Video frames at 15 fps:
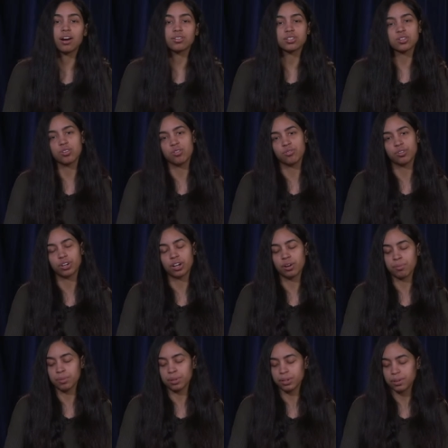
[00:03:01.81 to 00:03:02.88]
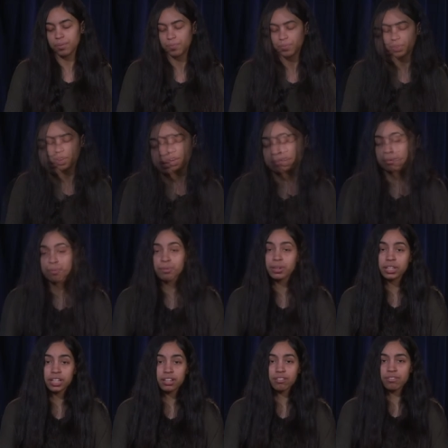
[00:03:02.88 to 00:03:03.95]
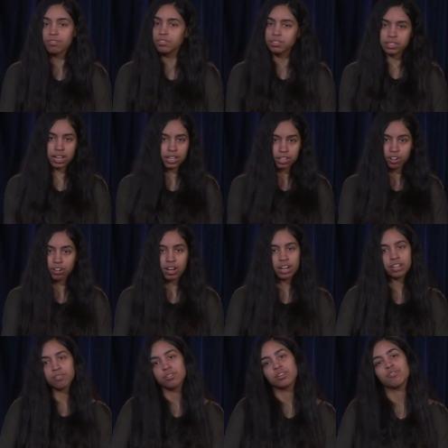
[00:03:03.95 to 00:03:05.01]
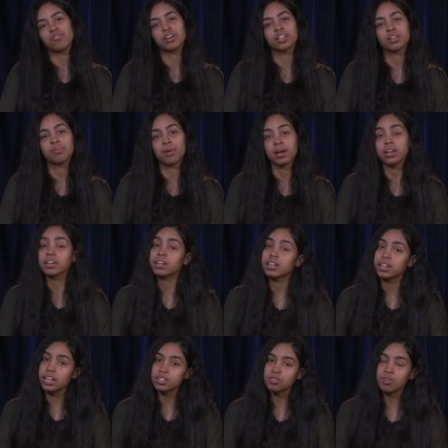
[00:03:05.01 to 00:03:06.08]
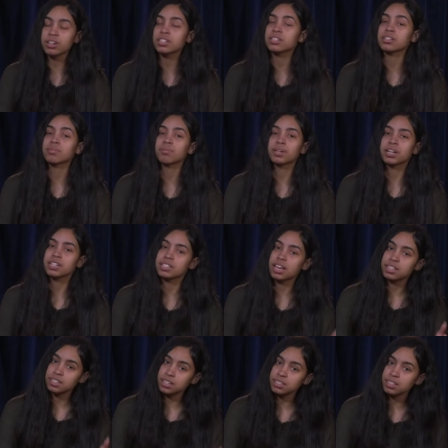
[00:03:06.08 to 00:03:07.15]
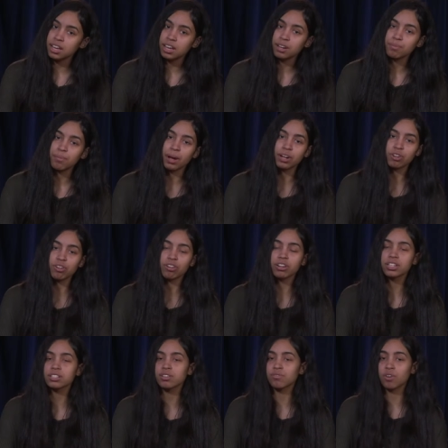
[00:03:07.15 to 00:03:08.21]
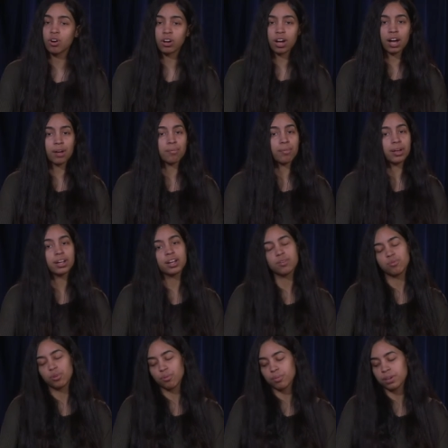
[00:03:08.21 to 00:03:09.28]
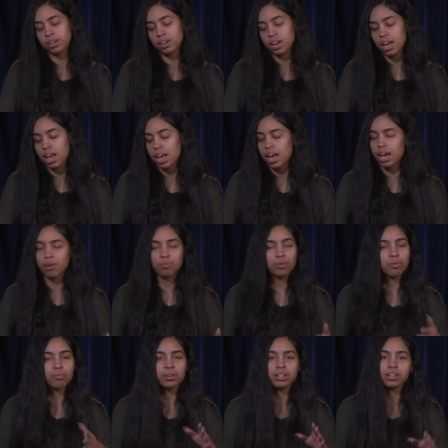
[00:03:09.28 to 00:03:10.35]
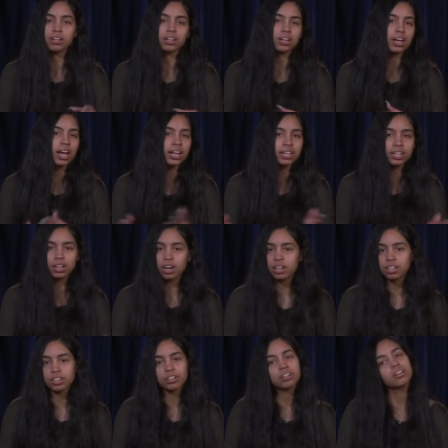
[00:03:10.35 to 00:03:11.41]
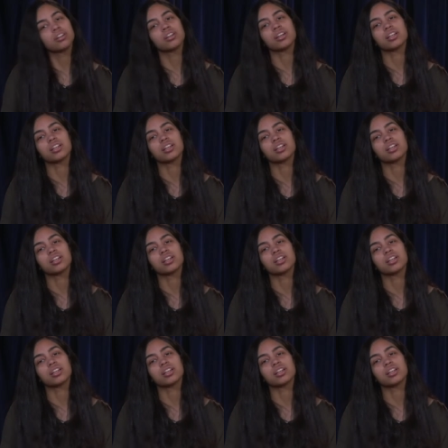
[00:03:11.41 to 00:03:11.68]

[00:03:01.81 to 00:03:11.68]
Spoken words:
how to overcome it. A lot of people believe that they're not even affected by it, and that's crazy because, as I said, minorities of all kinds, men and women any color,